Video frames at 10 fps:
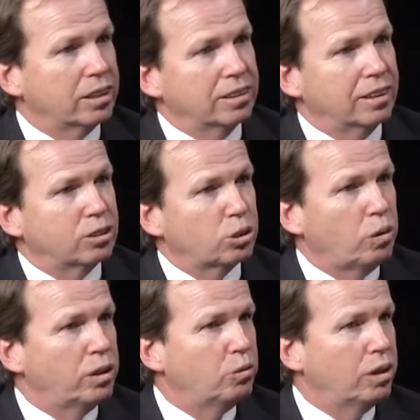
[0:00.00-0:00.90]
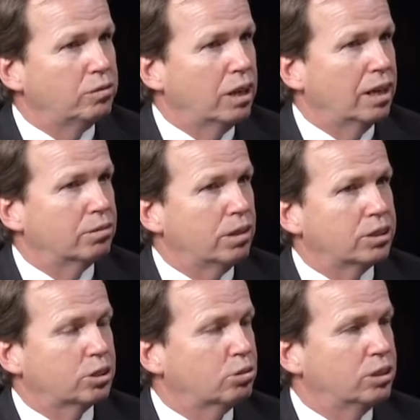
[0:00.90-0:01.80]
There's 21
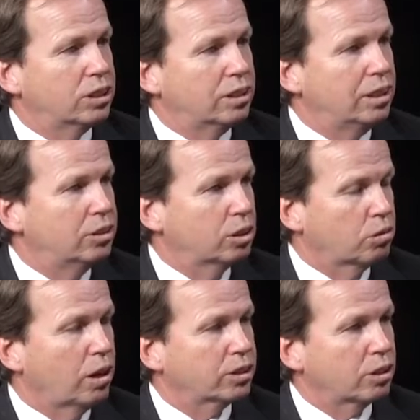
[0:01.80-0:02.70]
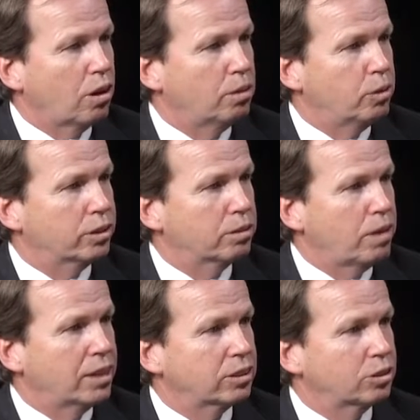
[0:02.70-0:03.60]
registries of deeds across the Commonwealth of
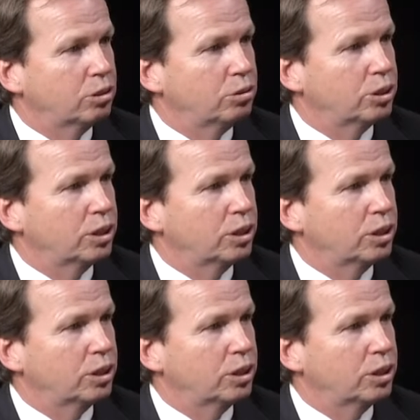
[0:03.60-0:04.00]
Massachusetts.